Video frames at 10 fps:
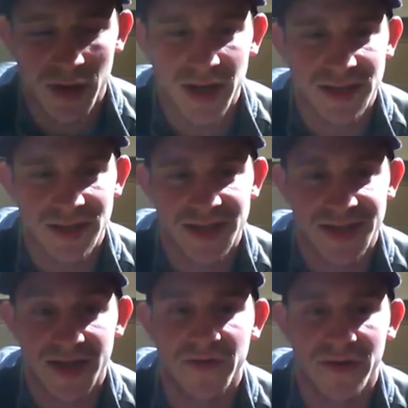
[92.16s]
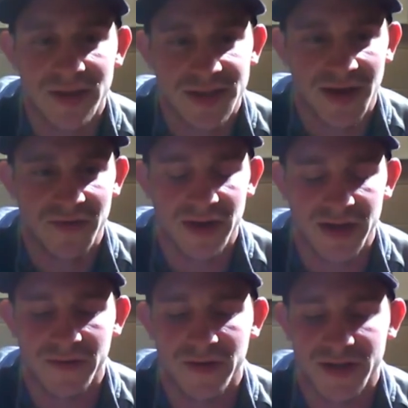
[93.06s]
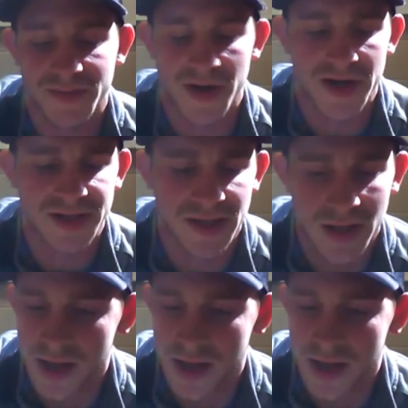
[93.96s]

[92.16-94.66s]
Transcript: but it's different. It's definitely a different experience.